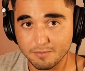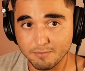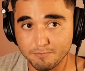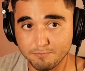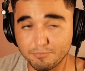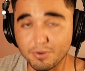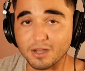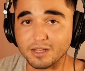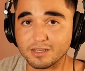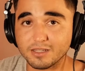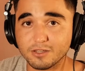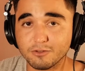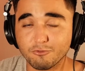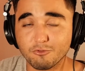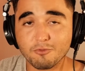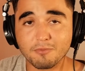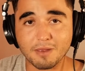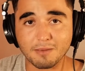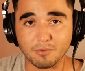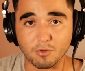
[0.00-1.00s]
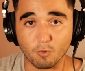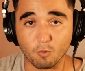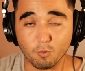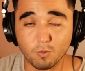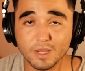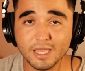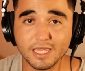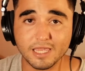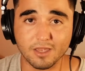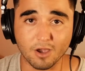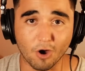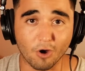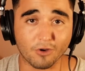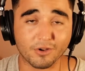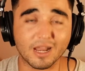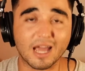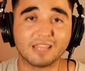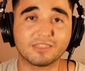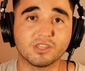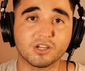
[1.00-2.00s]
But remember, we are
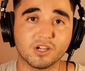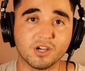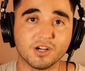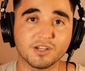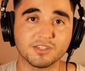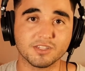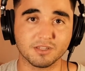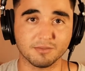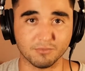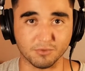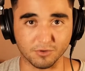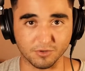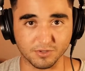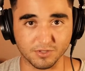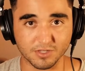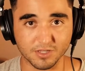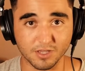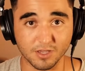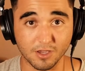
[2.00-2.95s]
not the customers